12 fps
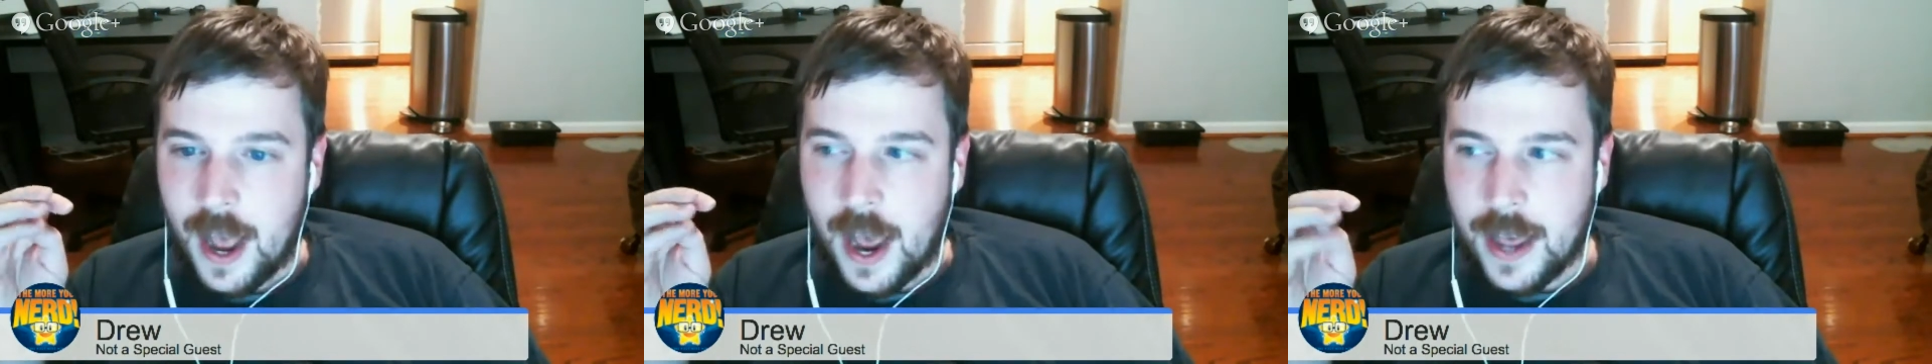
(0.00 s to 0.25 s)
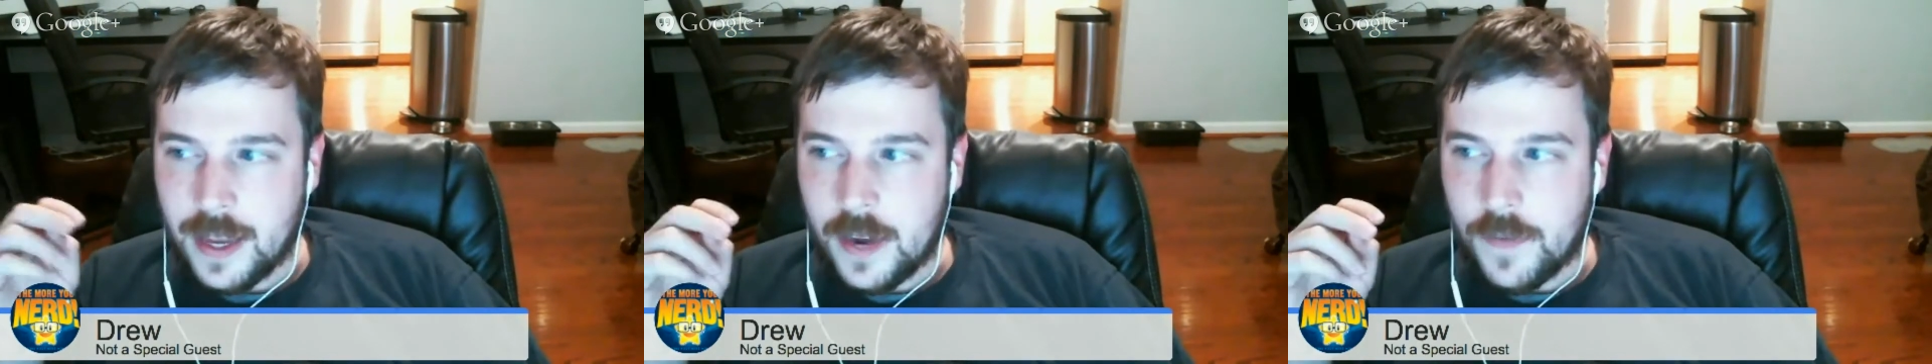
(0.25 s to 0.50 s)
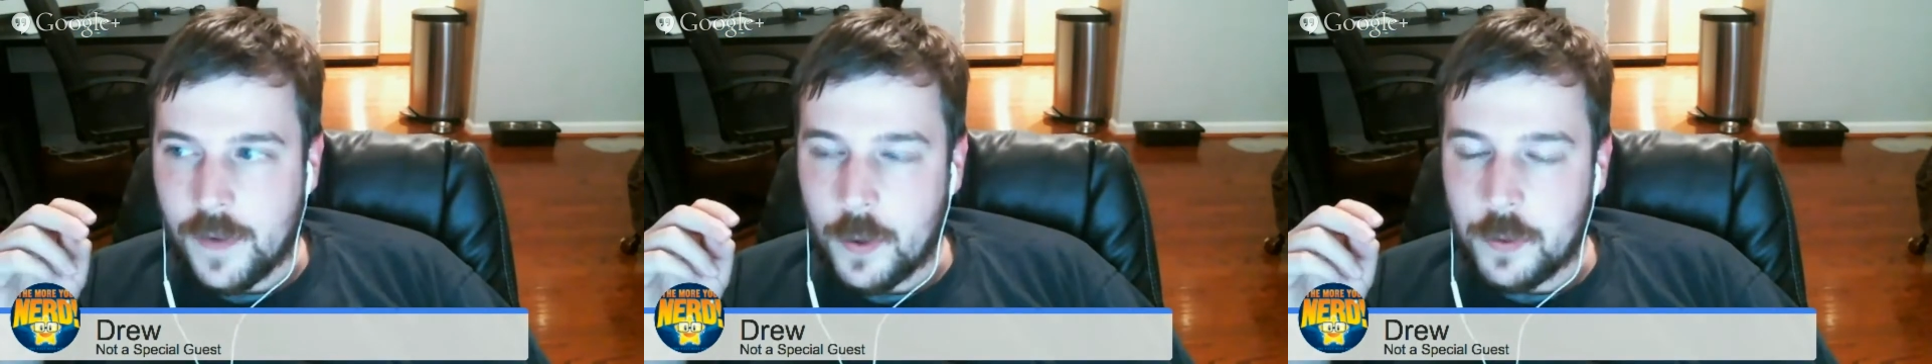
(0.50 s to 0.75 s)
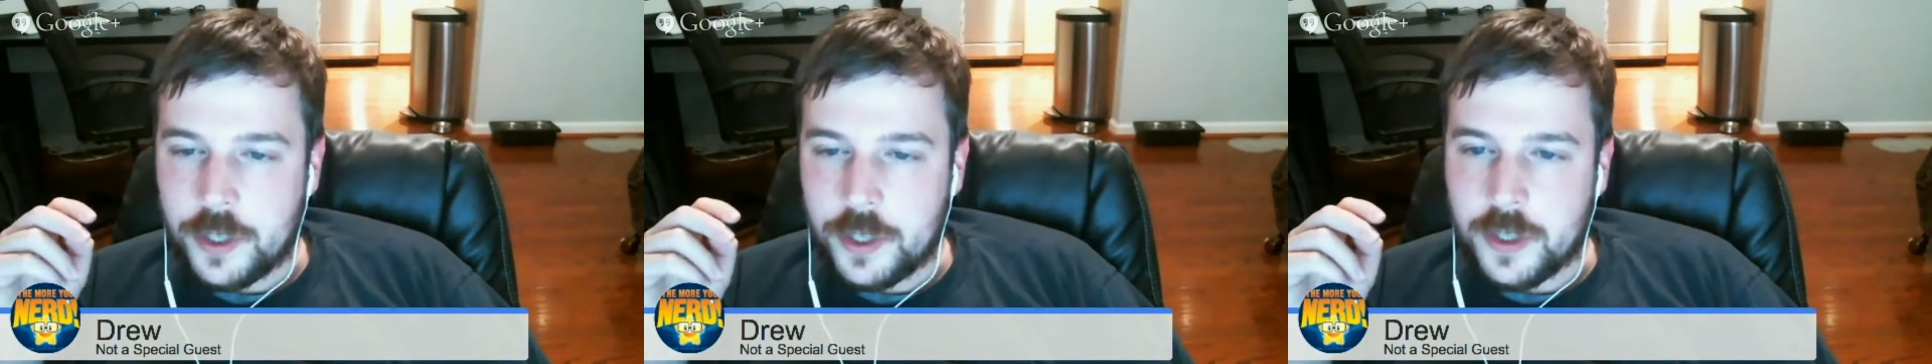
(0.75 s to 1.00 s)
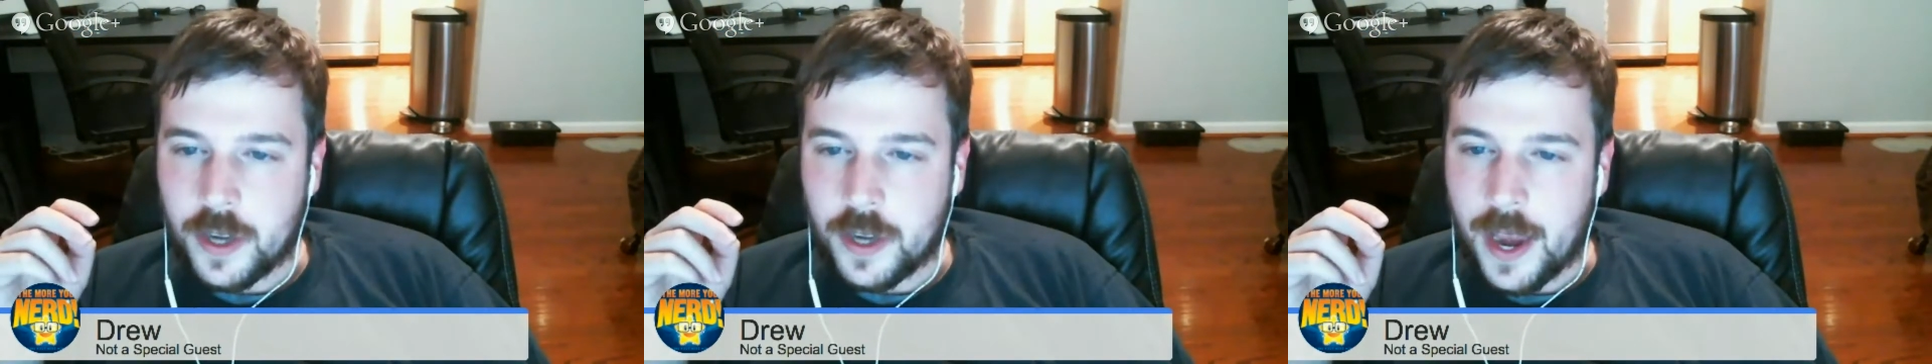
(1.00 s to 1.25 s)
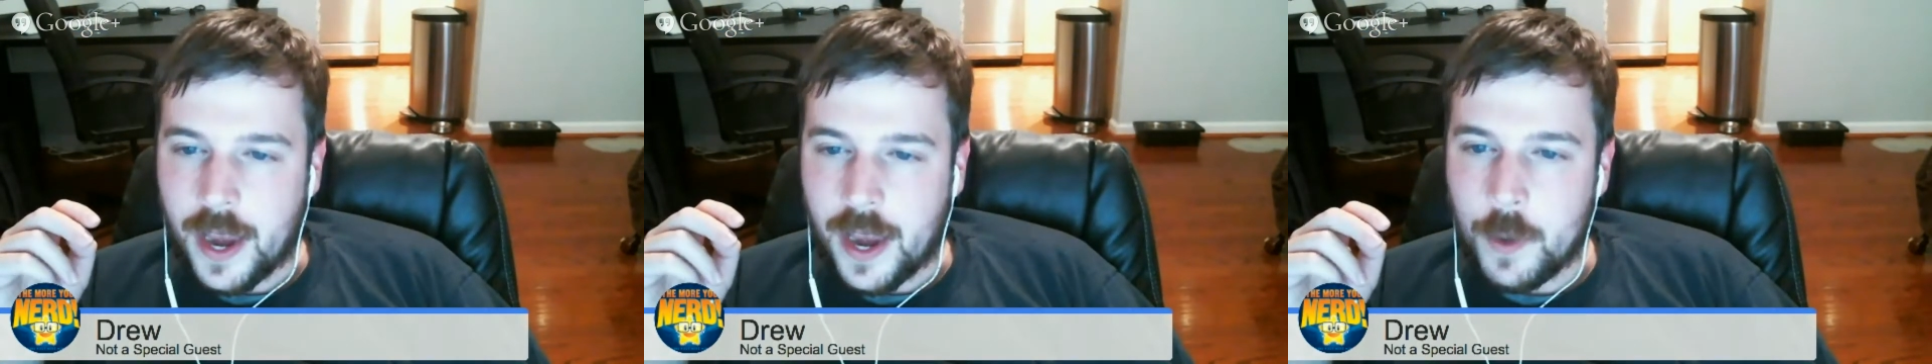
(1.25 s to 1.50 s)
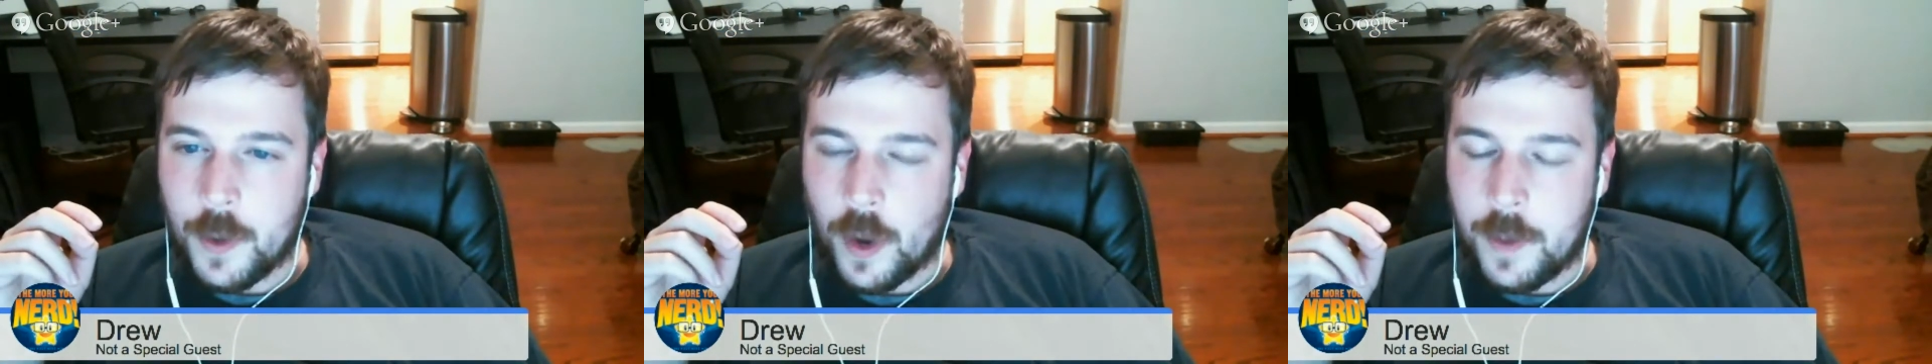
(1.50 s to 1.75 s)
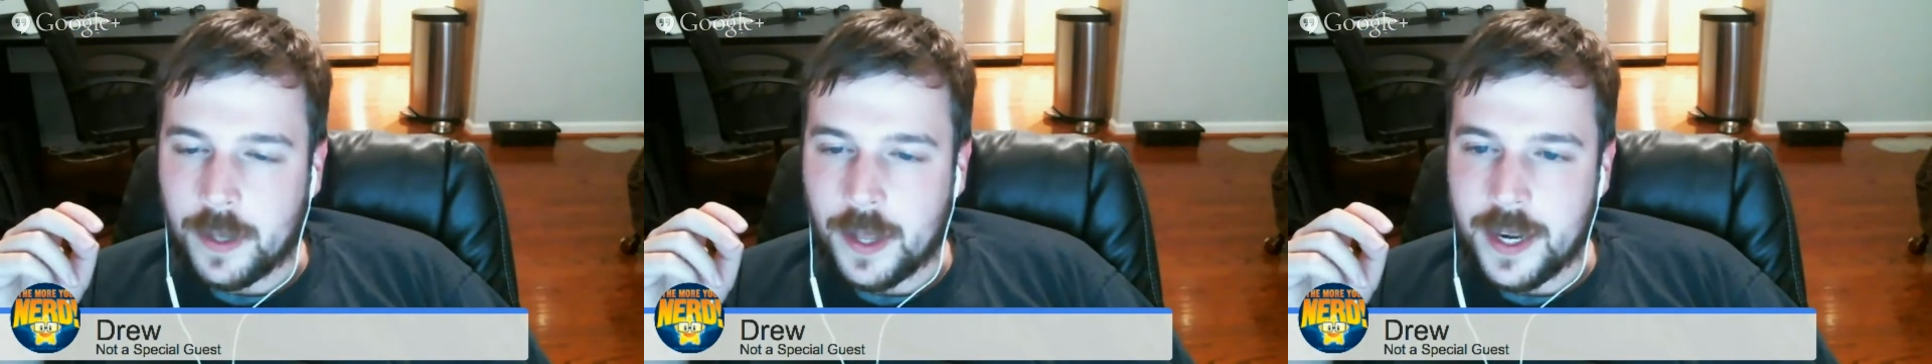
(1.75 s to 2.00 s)
I think if I was just to camp in
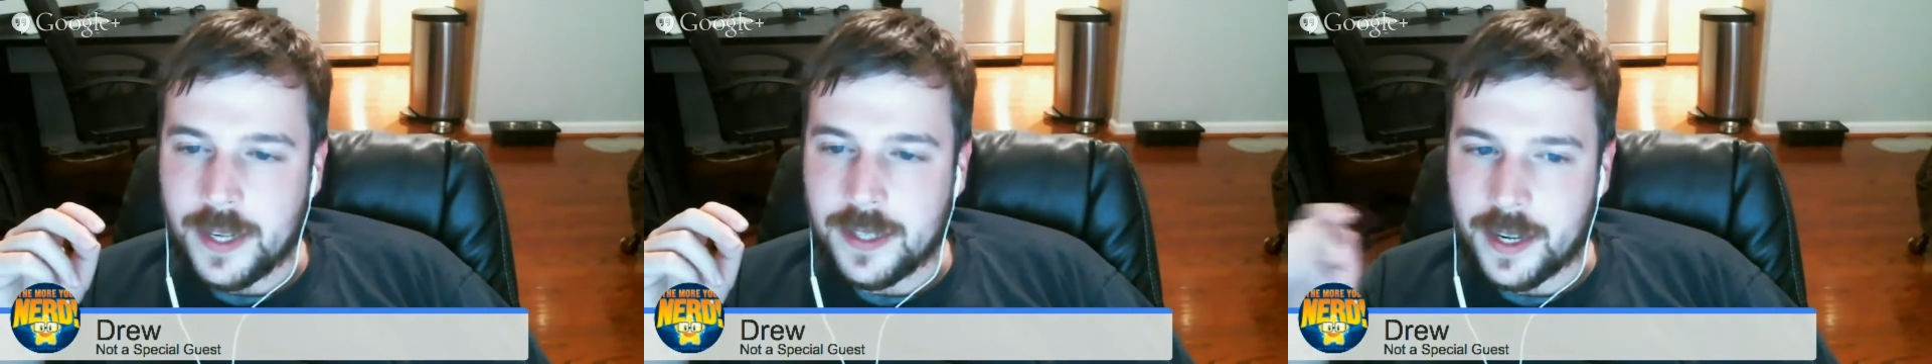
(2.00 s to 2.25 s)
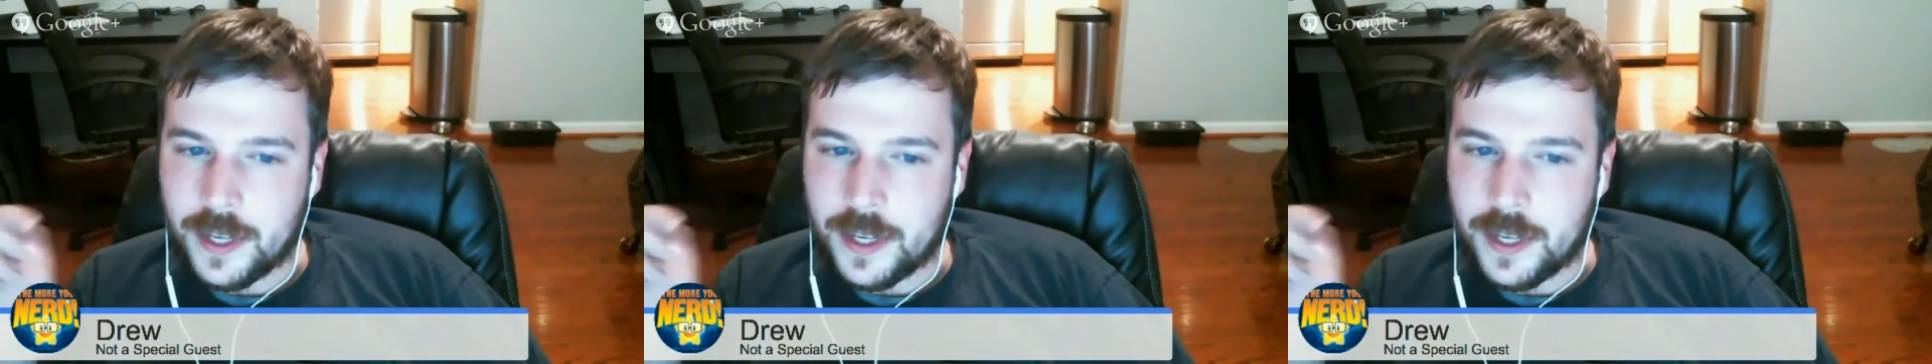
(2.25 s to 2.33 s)
one place,